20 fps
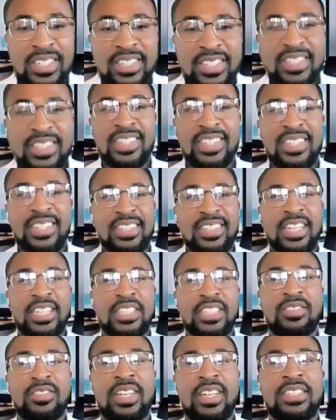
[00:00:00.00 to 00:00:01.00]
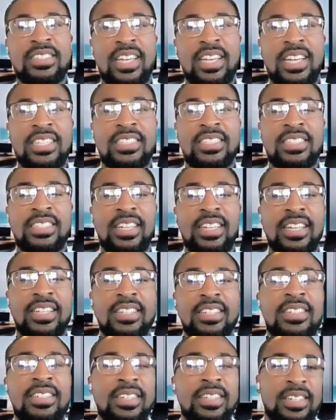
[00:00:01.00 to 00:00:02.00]
good. That's fantastic.
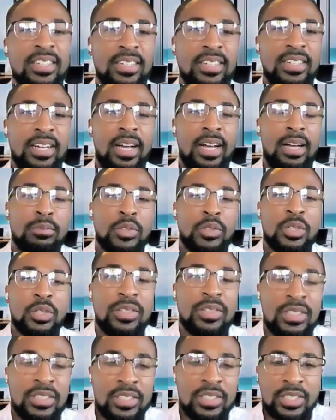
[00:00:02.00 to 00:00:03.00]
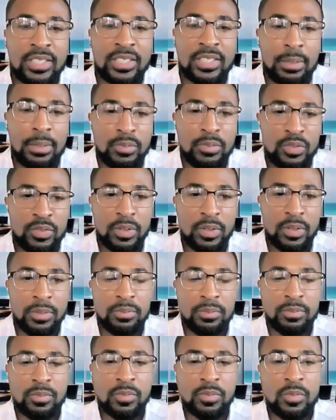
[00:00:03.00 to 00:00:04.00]
And I'm sure that this comes
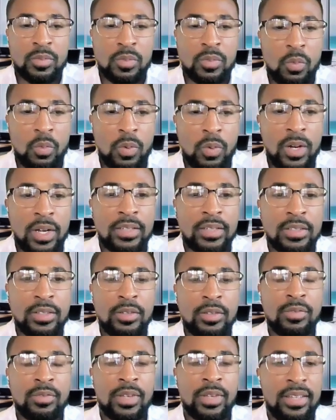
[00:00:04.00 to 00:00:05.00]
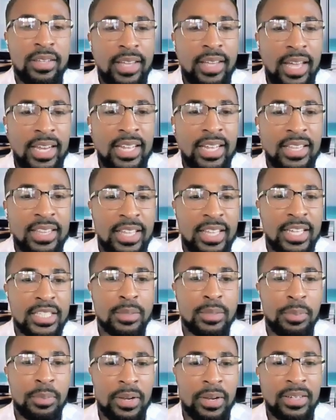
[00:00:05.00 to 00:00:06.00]
from one, you gaining the
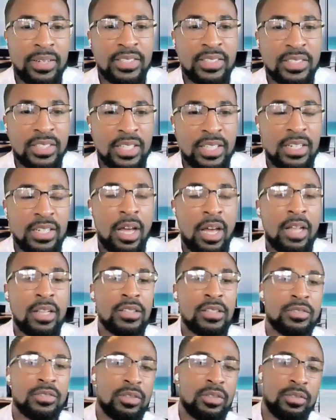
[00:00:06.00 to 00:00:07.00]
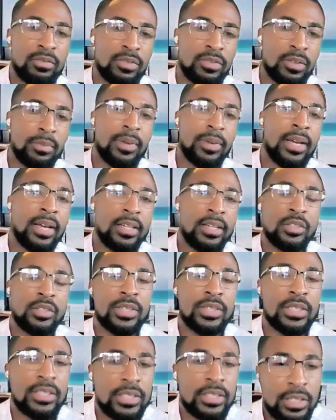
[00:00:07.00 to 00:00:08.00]
experience and the knowledge from it as
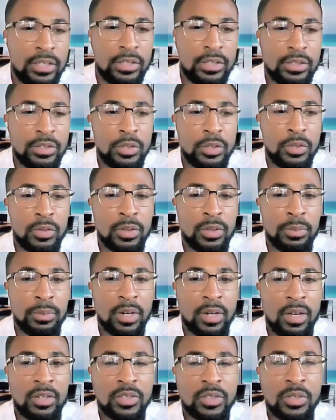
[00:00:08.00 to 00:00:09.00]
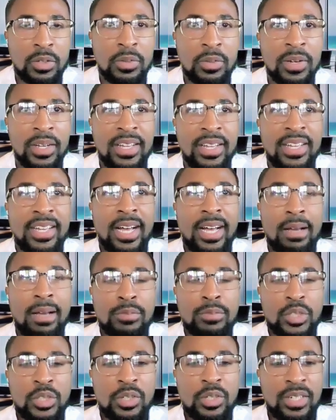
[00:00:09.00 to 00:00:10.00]
you continue to do it, but also
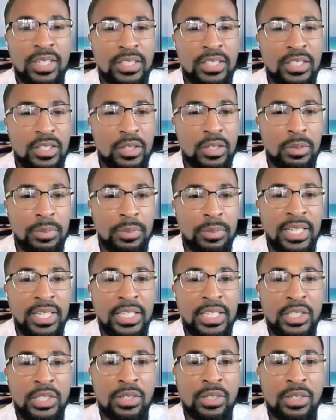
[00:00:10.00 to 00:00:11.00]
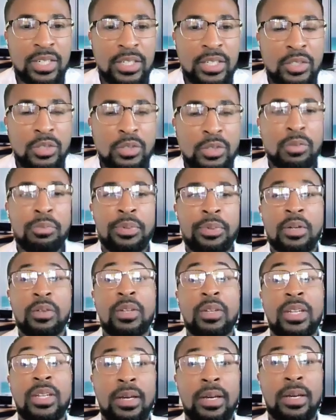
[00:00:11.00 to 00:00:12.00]
I'm sure it gets a little bit easier because you're
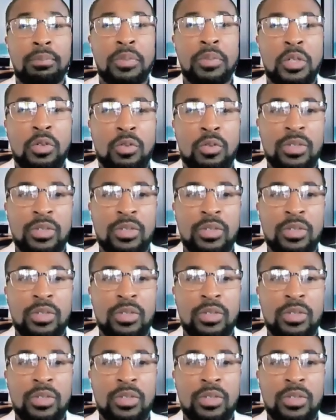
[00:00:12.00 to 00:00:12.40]
building up